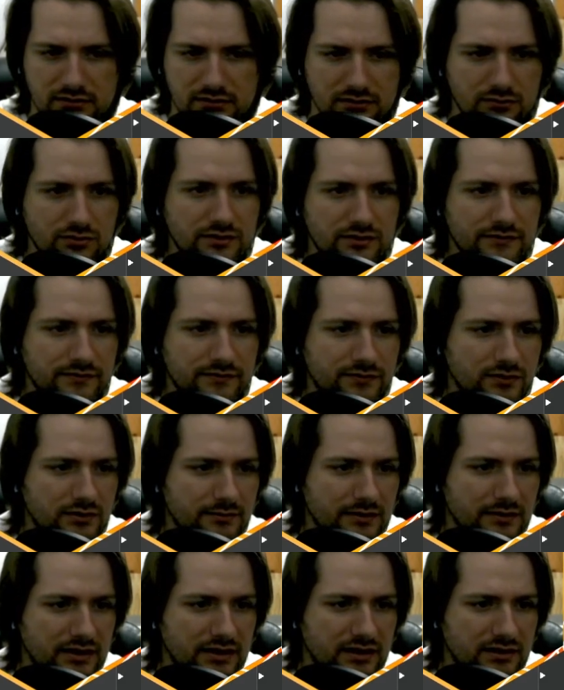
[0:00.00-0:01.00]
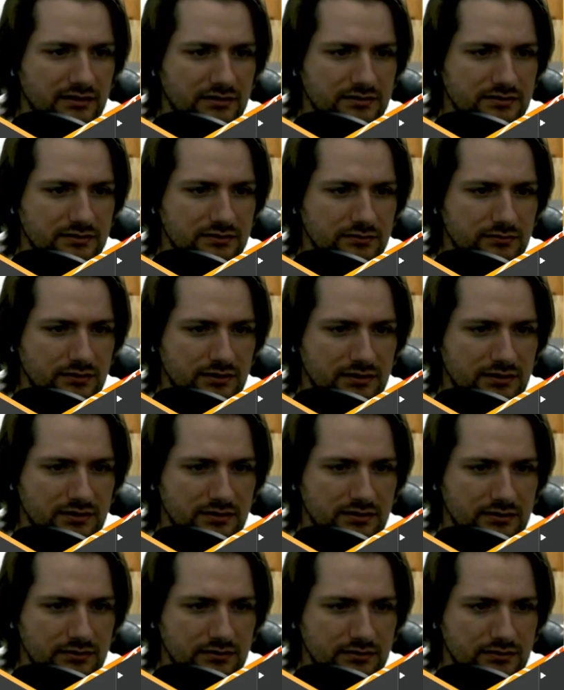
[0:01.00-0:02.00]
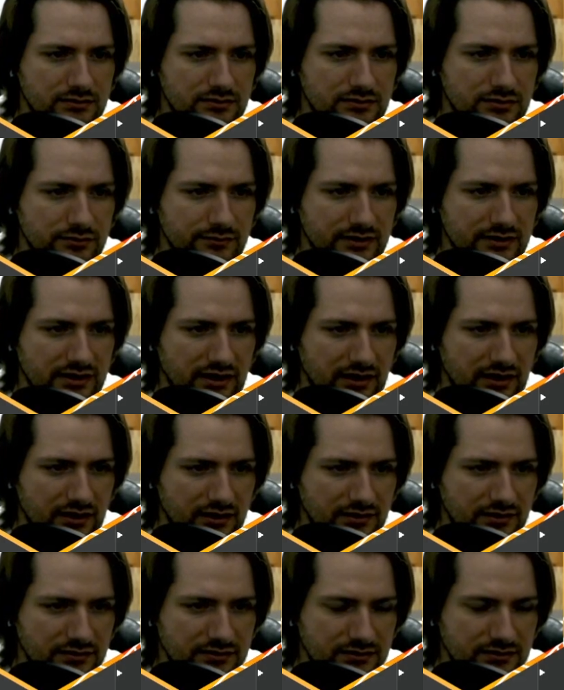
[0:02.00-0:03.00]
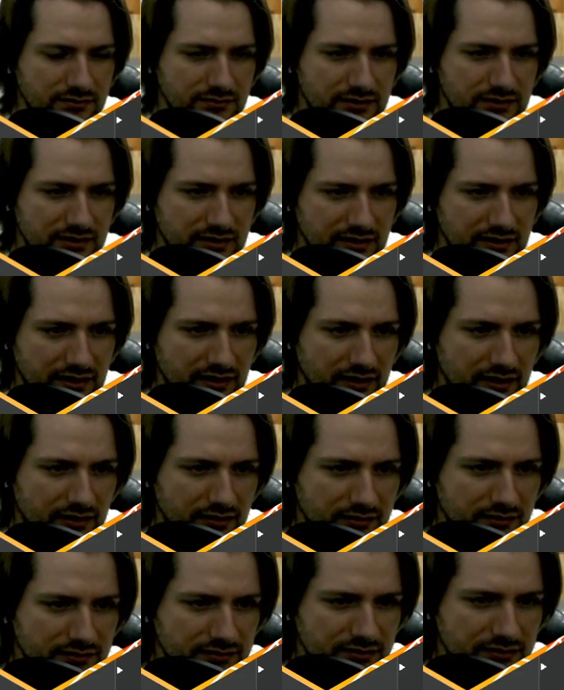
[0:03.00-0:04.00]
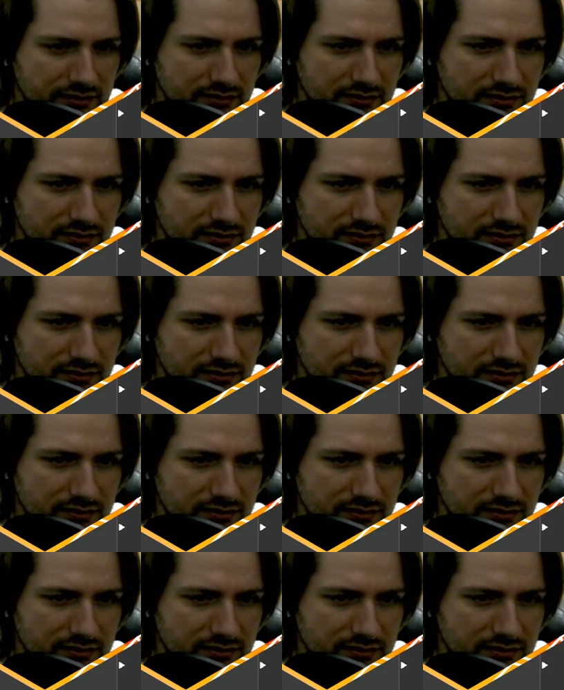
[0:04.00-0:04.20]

What format does it want? Too many errors. So we're getting errors.